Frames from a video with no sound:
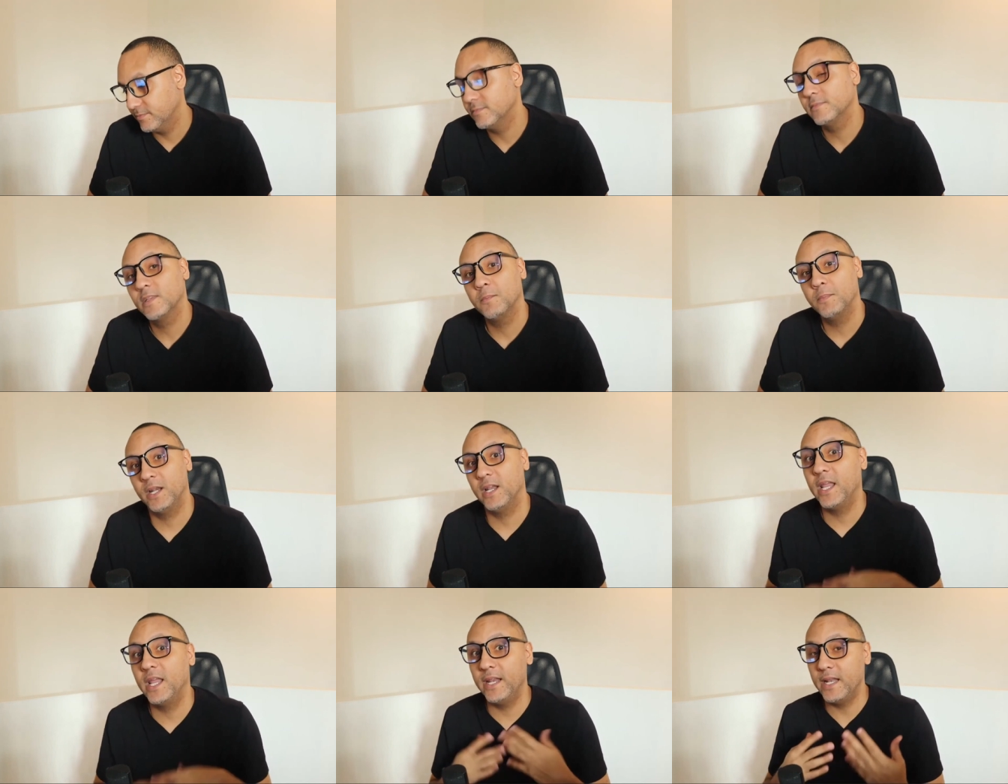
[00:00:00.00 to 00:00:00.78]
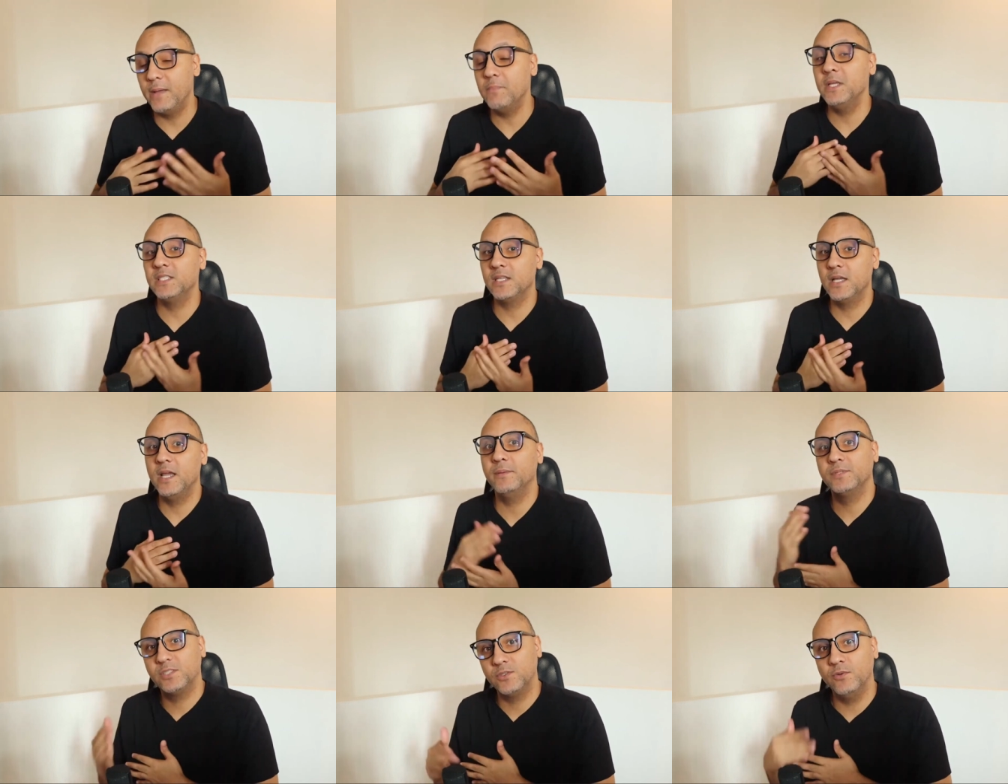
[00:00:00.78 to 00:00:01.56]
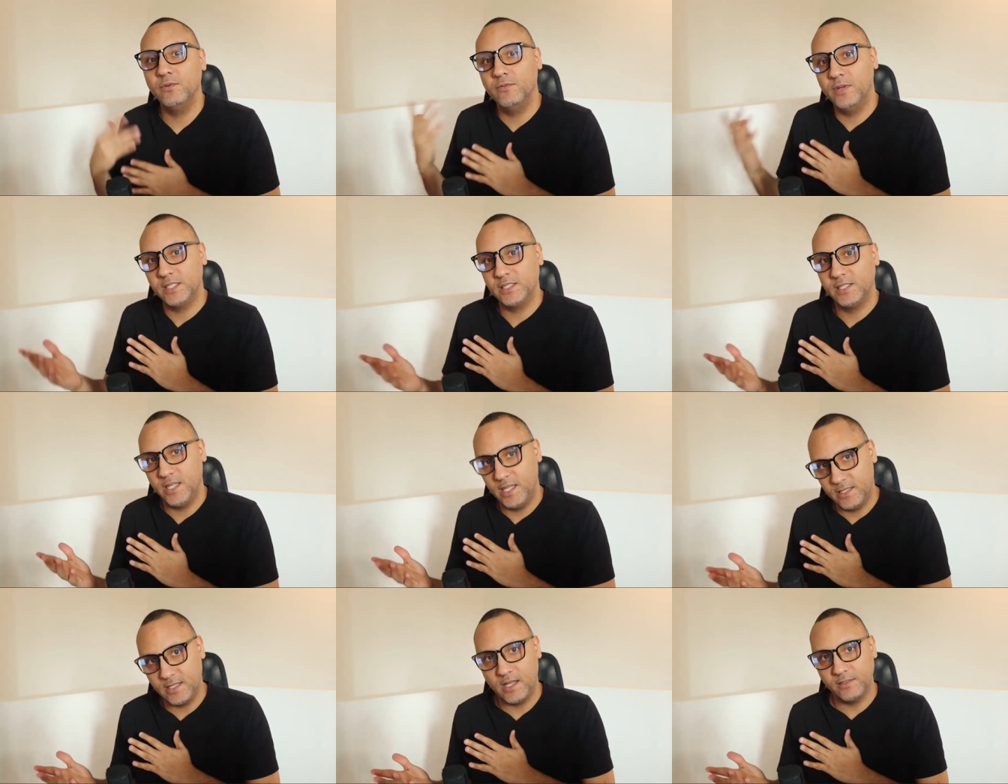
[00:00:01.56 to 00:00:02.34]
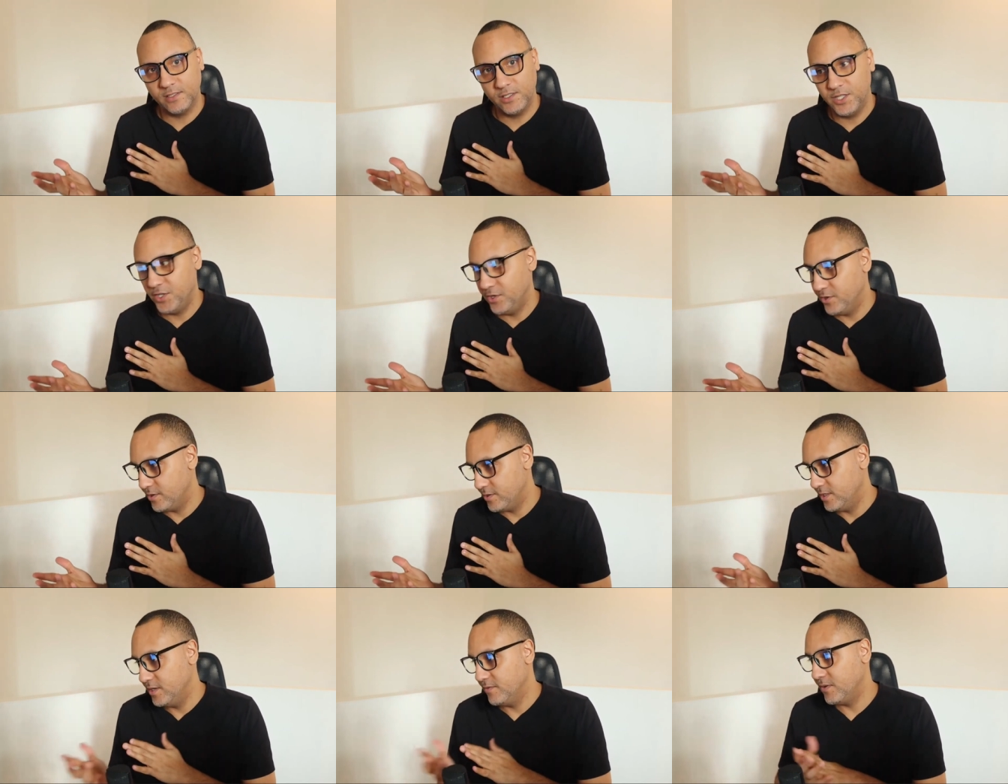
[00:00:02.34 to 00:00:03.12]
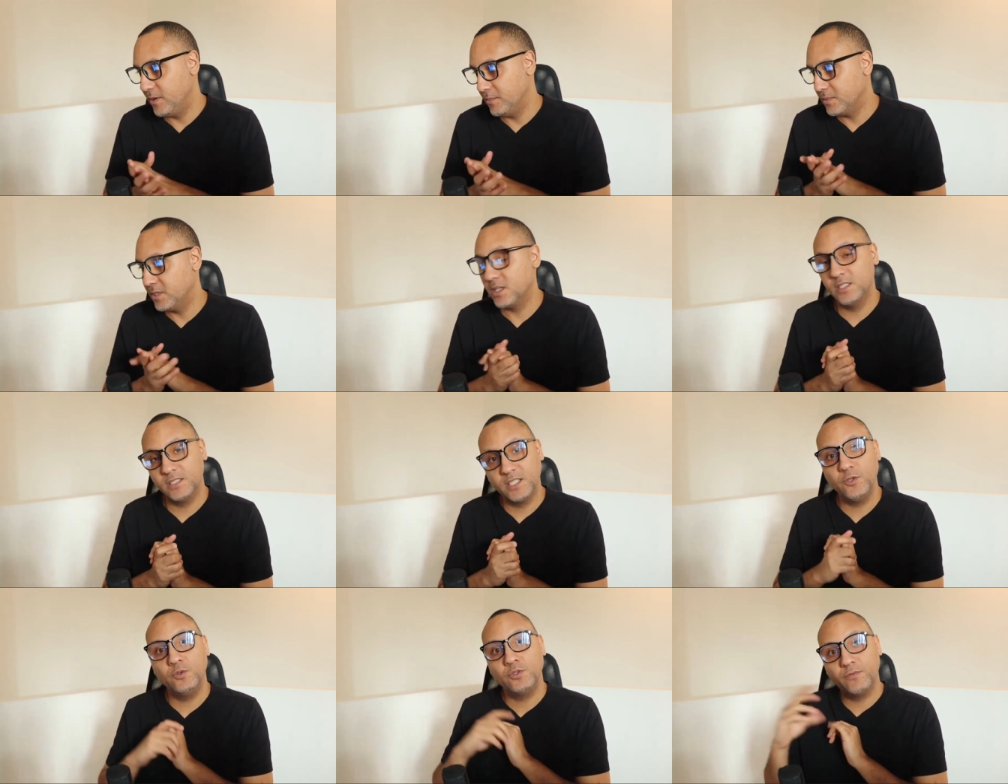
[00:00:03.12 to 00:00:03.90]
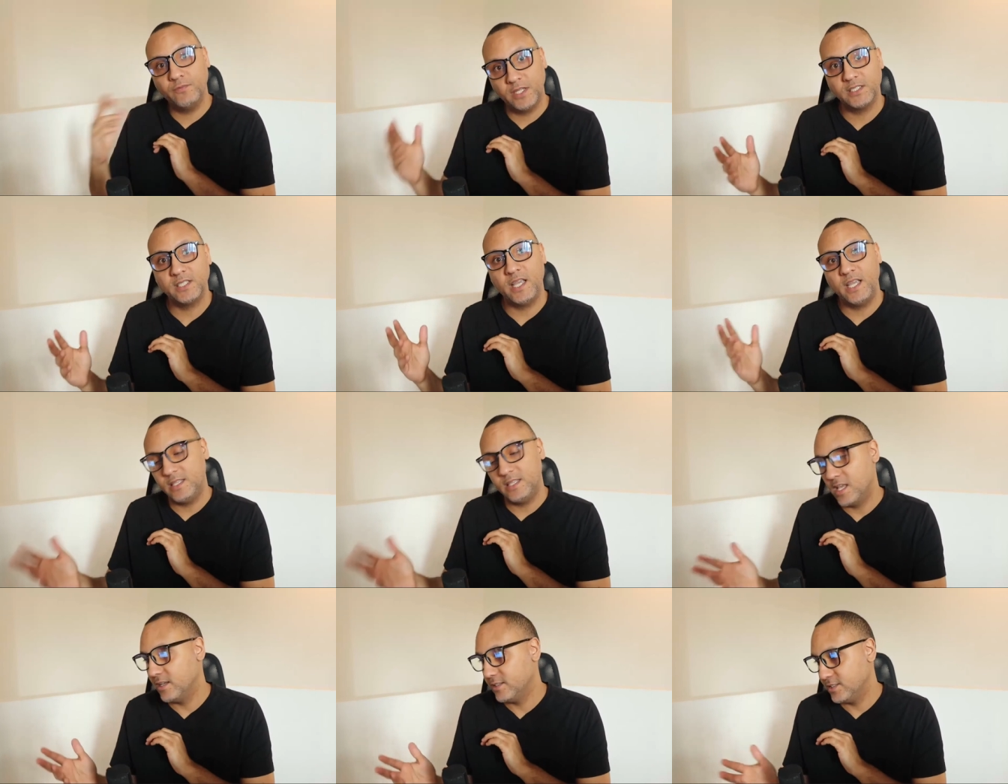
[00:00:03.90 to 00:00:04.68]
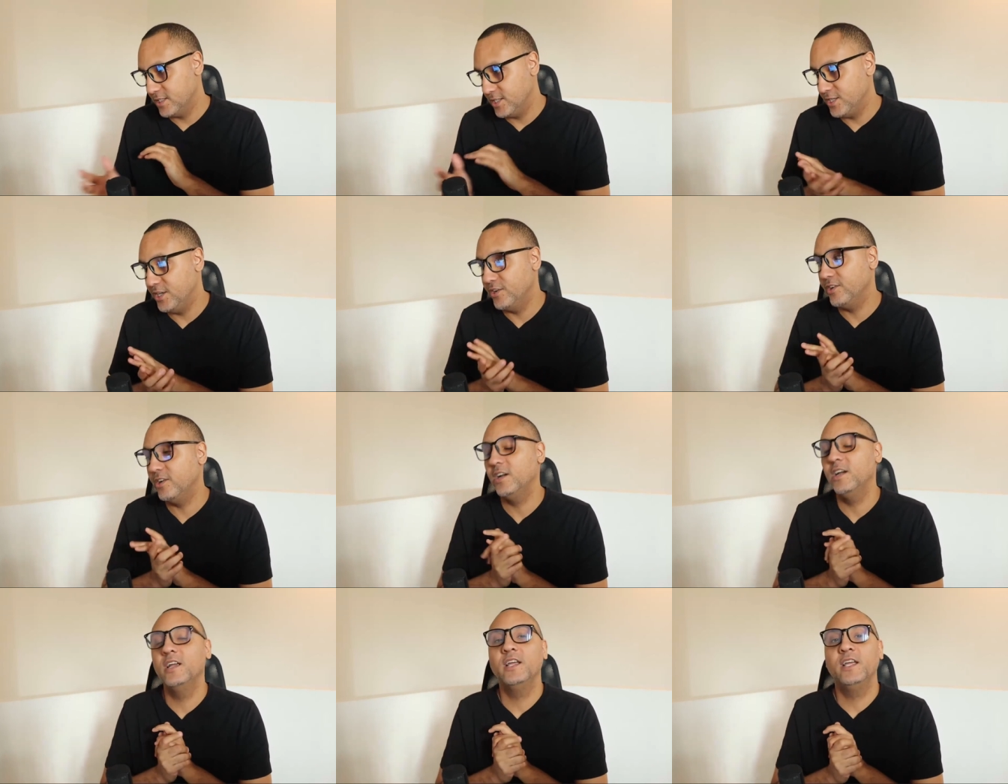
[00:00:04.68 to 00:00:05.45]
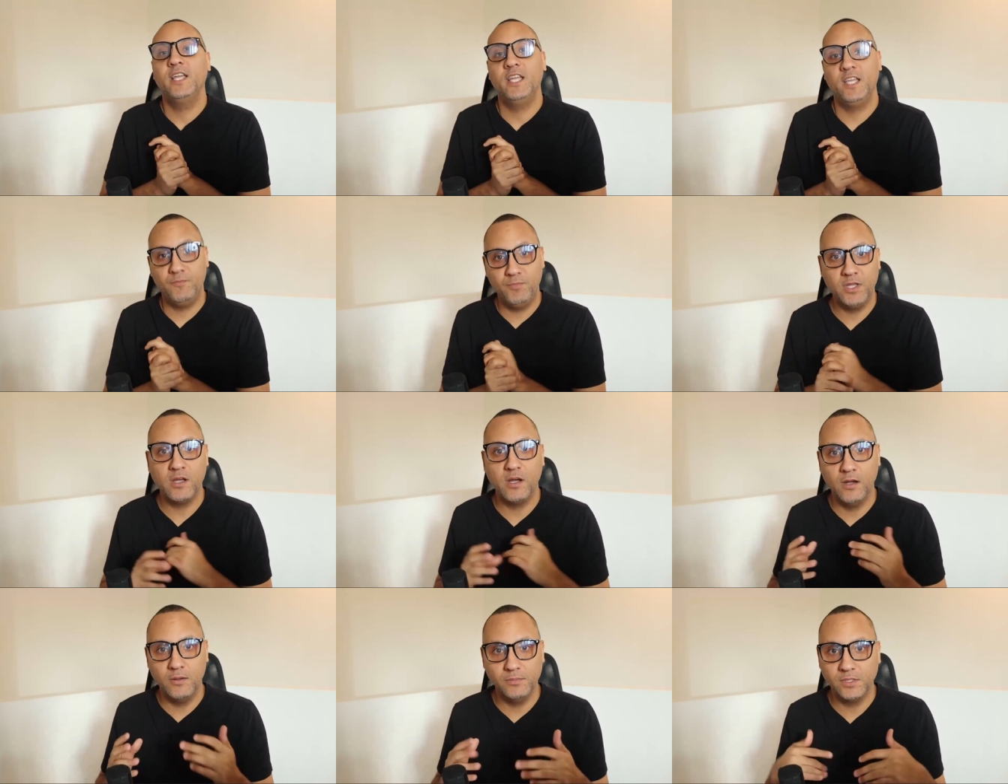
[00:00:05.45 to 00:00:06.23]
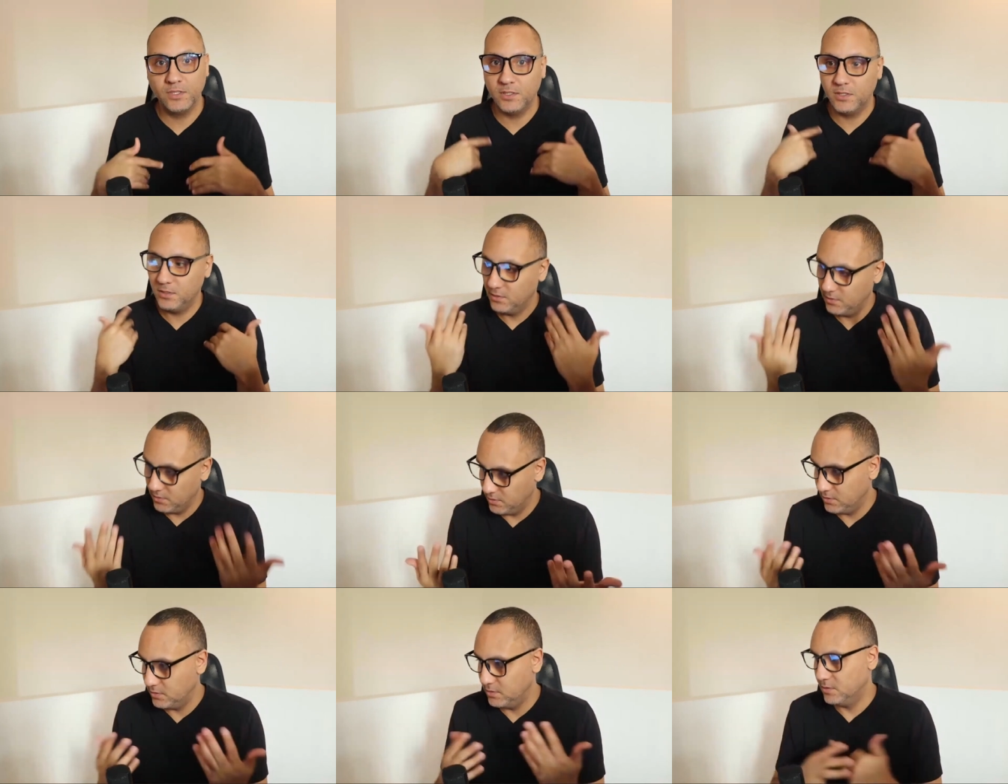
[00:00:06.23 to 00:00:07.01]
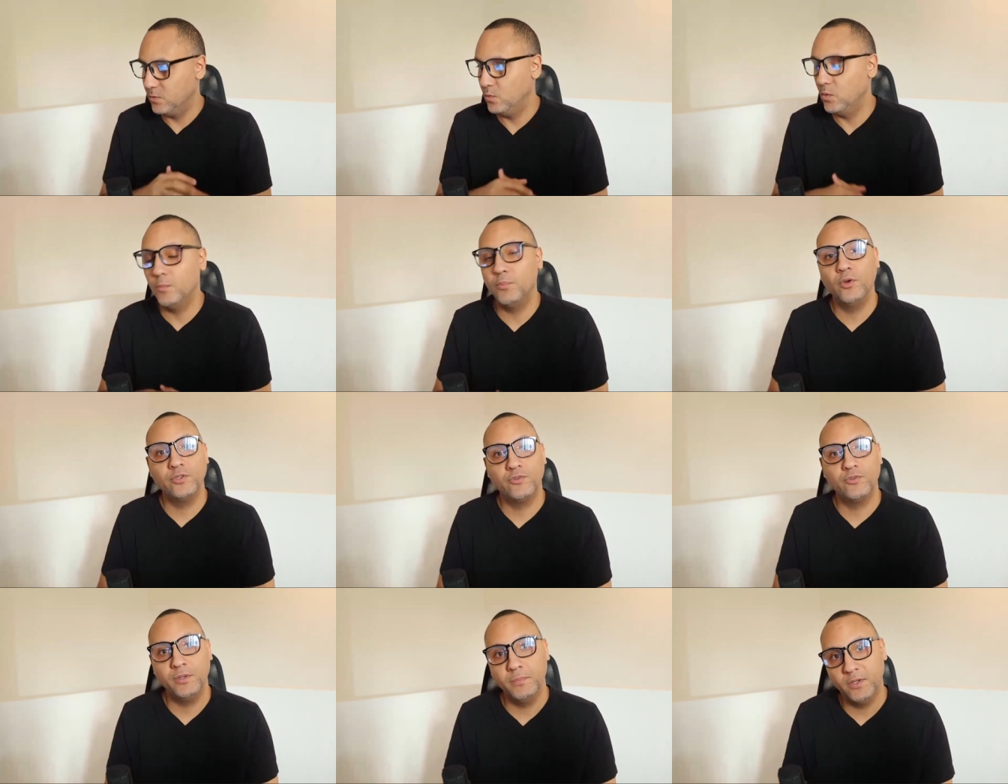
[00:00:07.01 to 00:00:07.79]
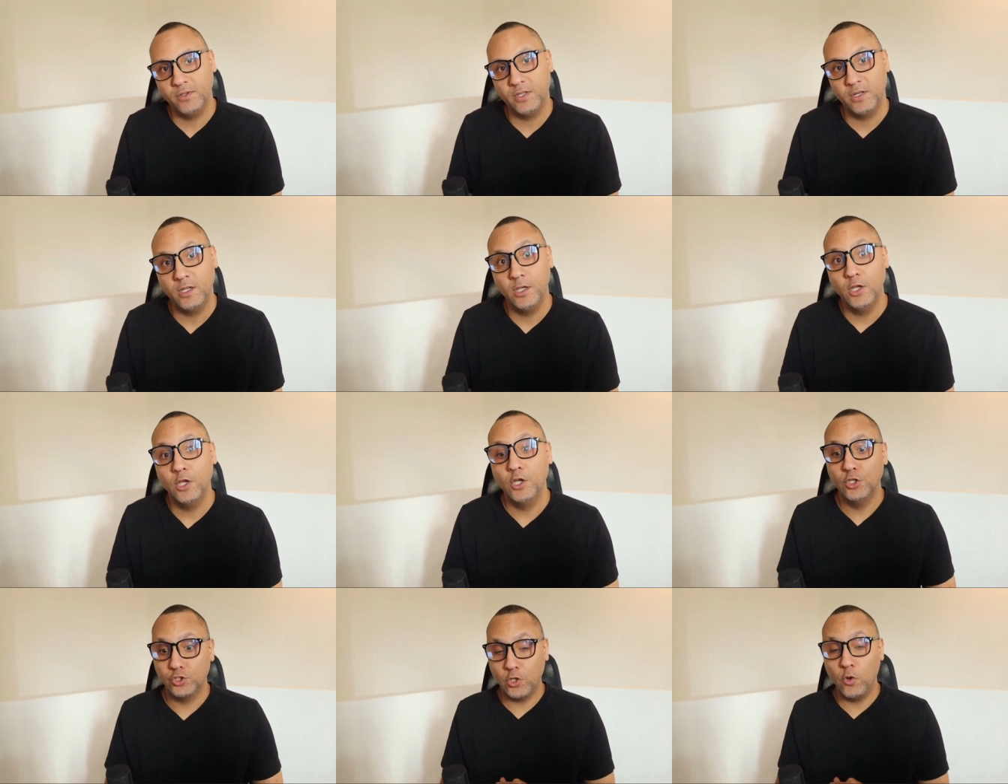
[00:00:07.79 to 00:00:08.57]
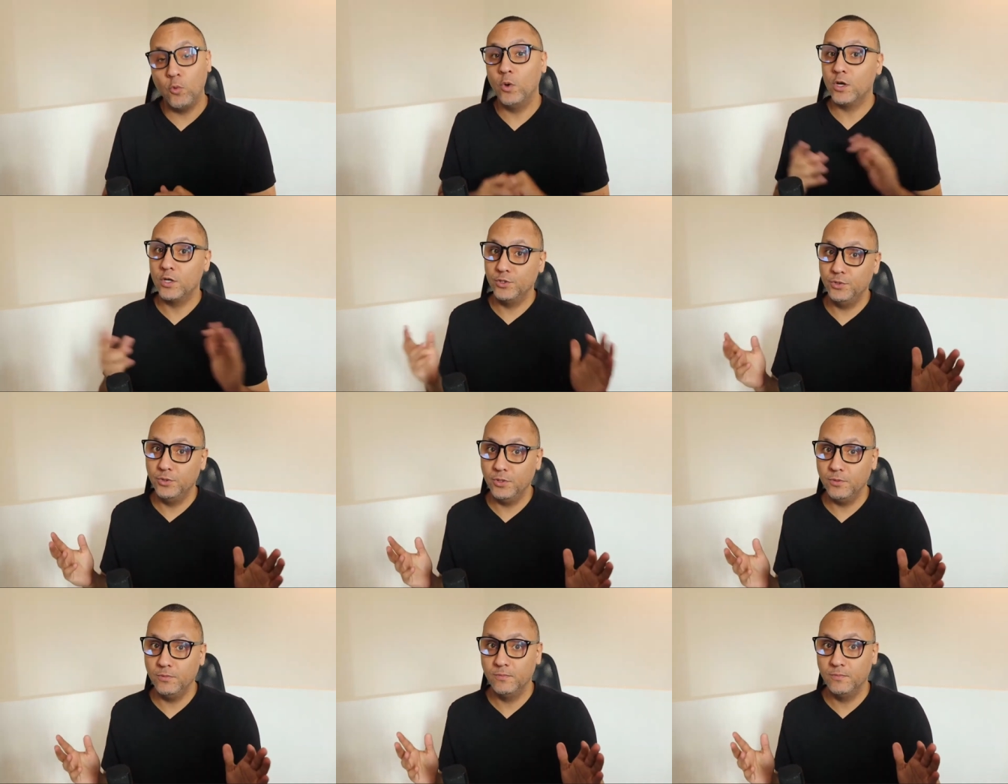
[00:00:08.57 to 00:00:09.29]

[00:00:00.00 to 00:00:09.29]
But again, that means I am still investing 8000 a year. If I'm continuing to invest 8000 a year, it becomes 1.3 million. So what could you do?